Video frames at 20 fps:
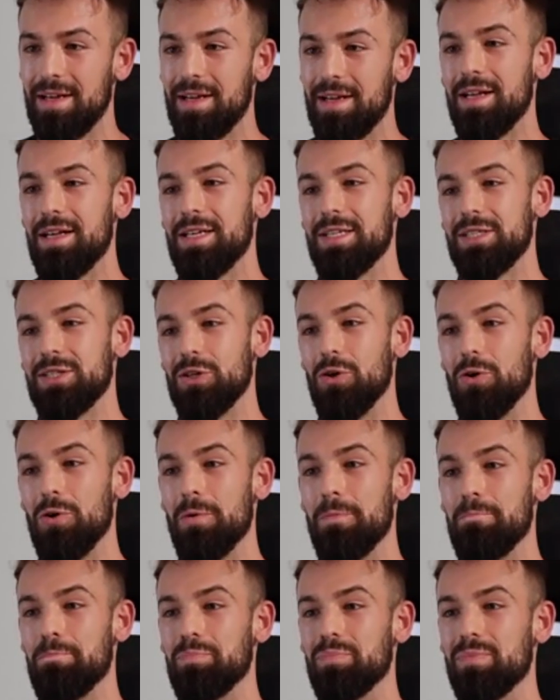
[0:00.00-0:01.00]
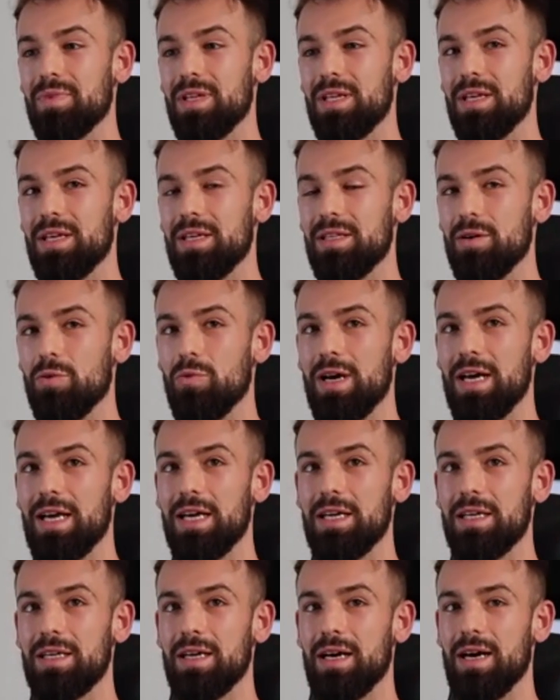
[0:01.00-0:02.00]
So in a
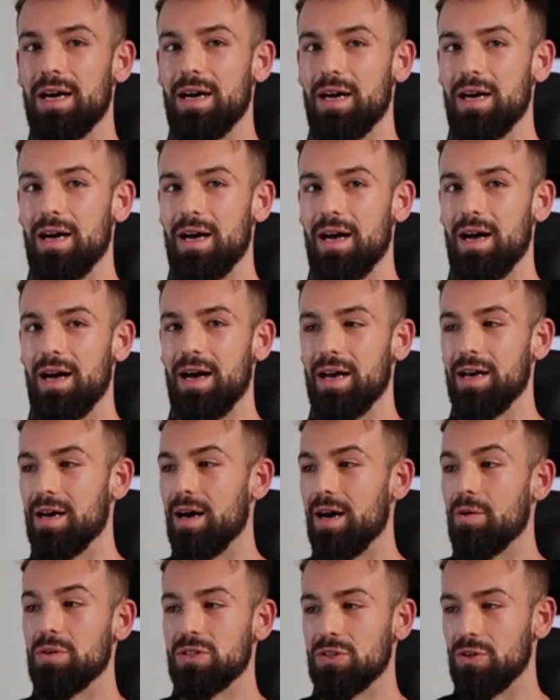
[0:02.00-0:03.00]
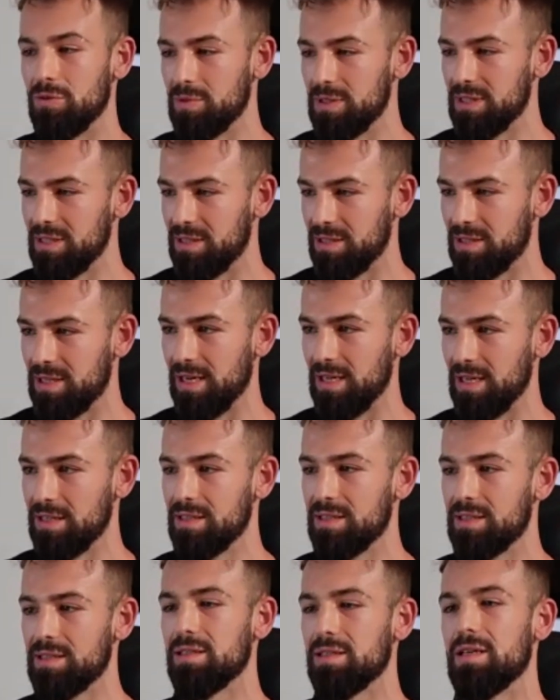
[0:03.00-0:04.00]
way, I was always
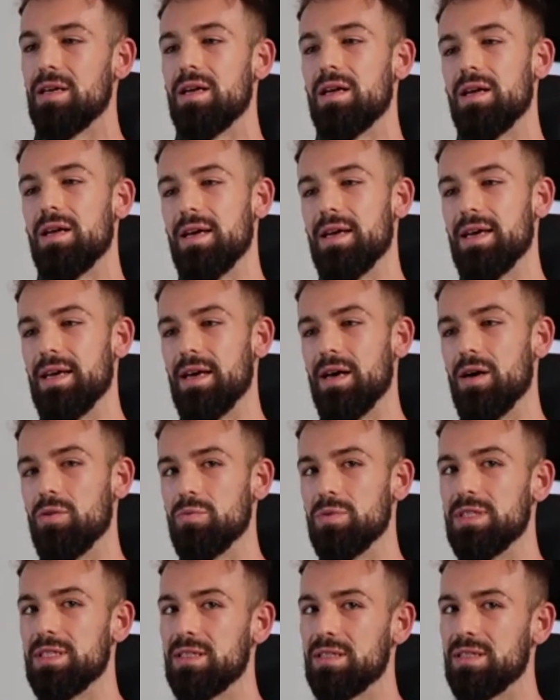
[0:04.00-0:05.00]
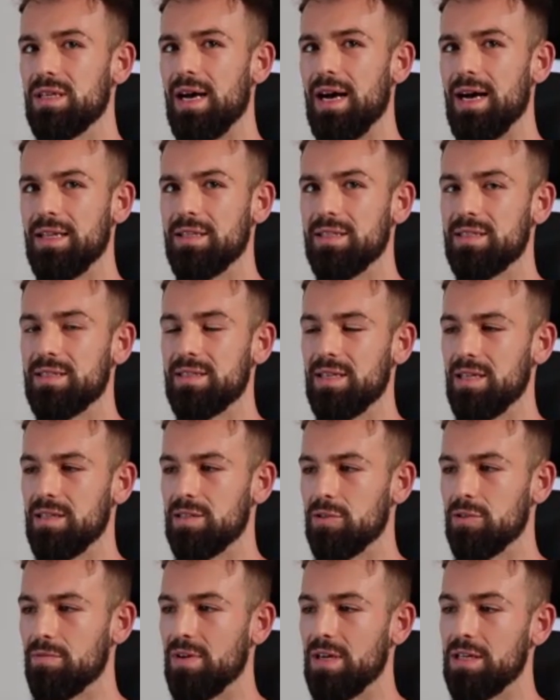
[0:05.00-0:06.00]
intense. I always had a sense
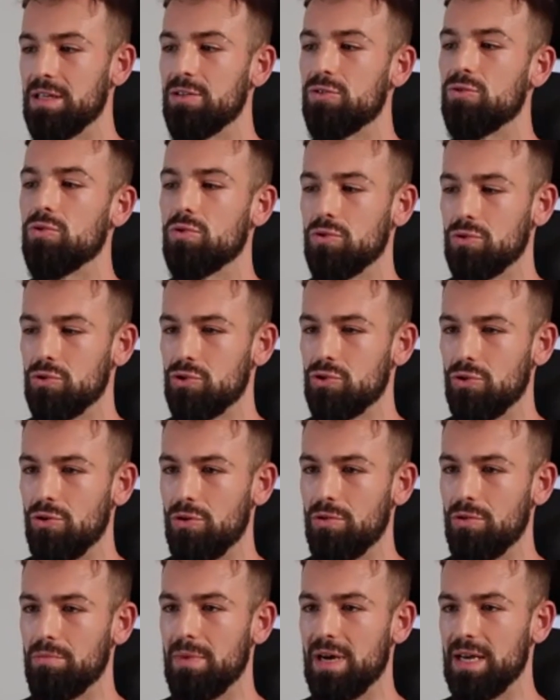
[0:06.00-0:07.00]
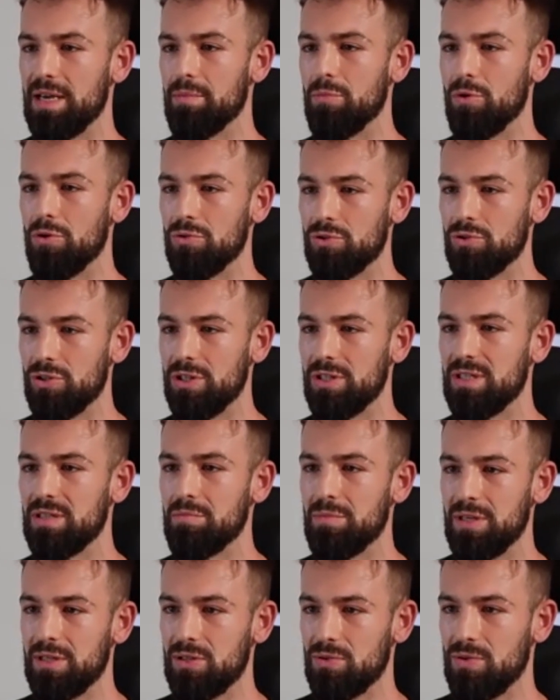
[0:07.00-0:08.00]
of I need to control my emotions and
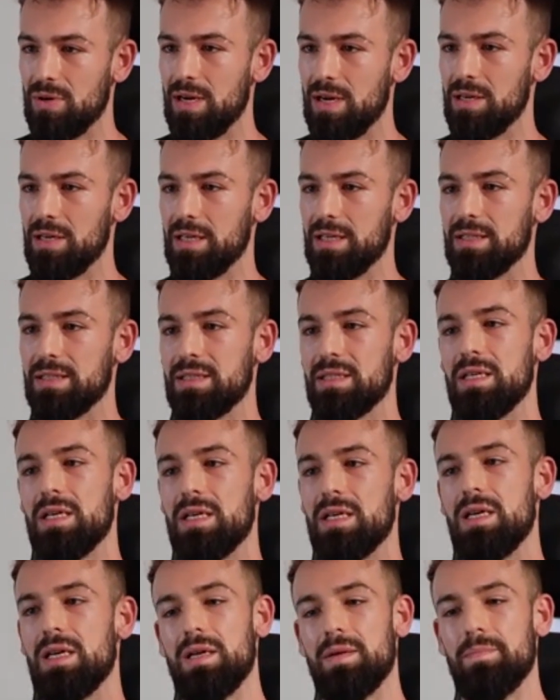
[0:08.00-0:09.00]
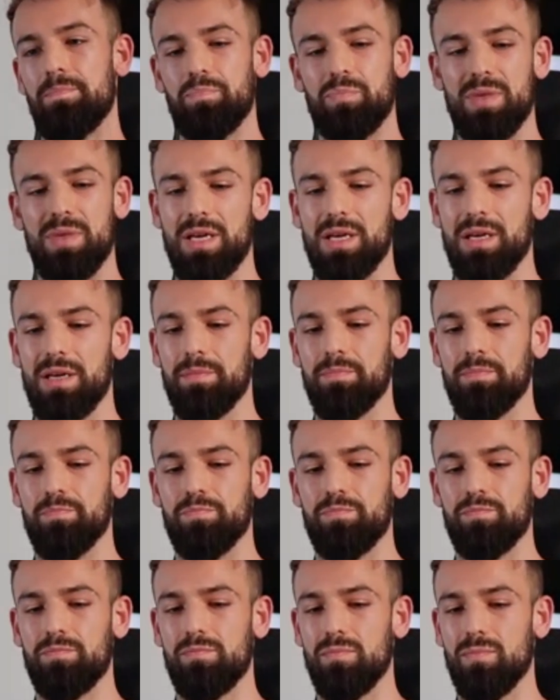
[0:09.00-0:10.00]
my surroundings. Um,
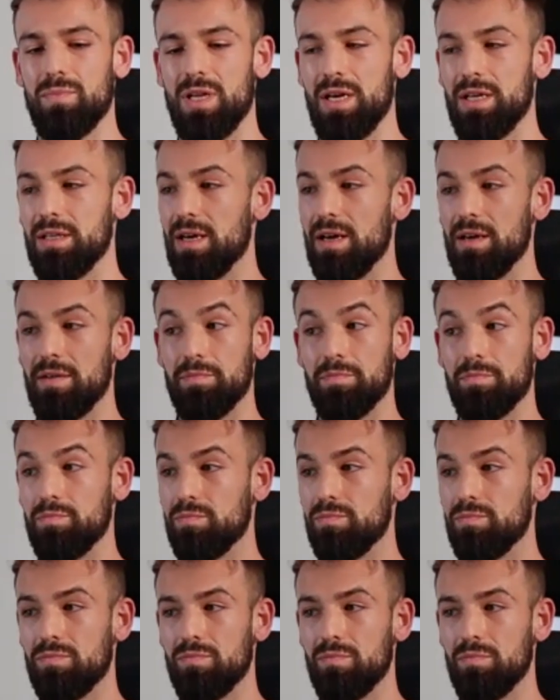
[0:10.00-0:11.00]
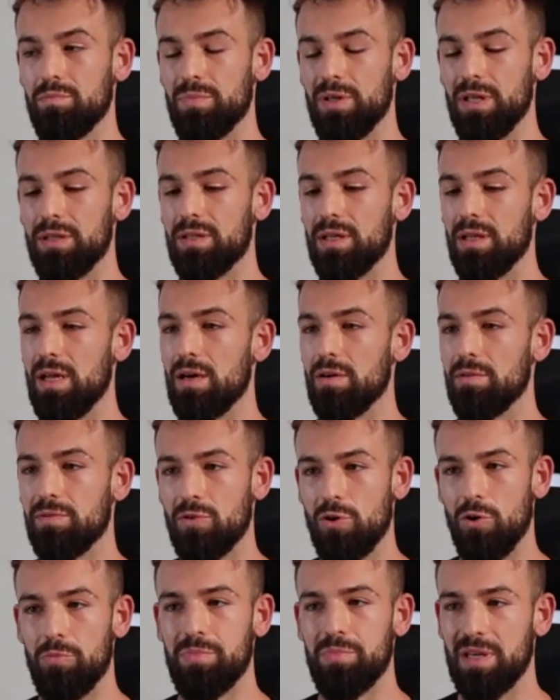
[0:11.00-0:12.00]
and I built a lot of
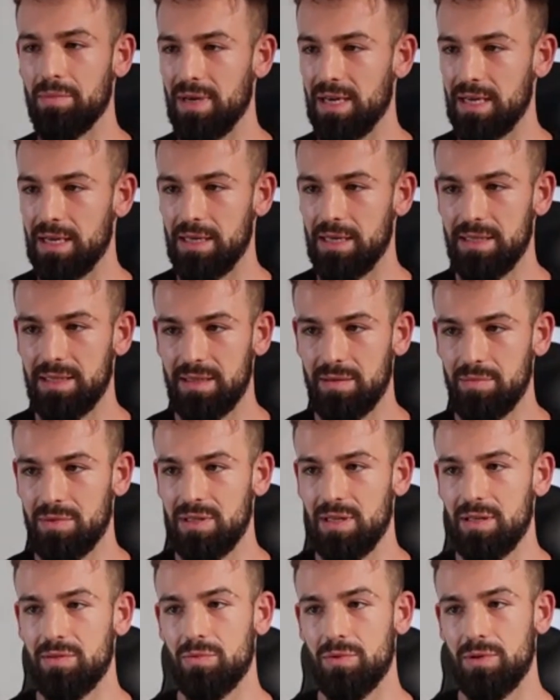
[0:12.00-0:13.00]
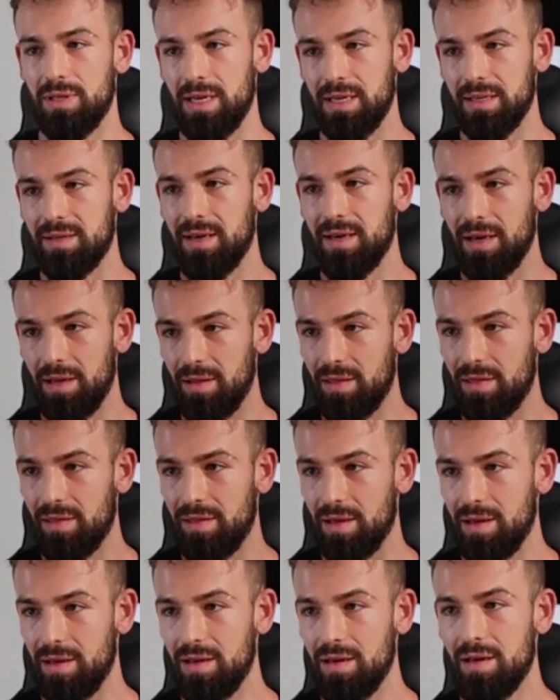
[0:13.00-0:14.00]
coping mechanisms that were not
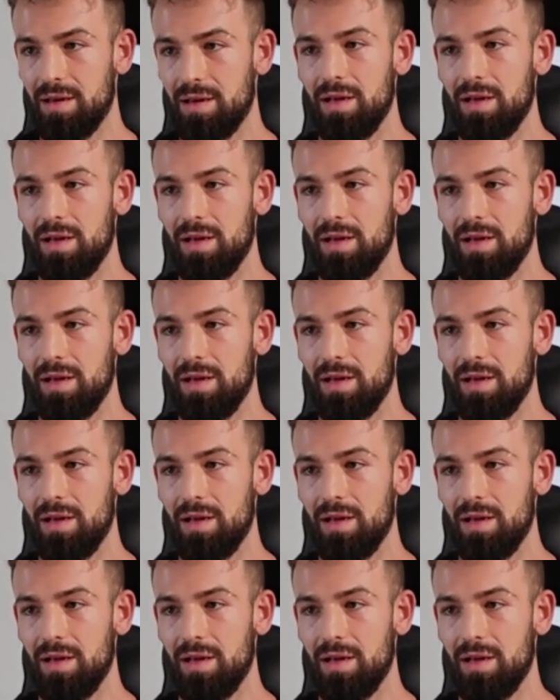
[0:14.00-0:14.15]
healthy.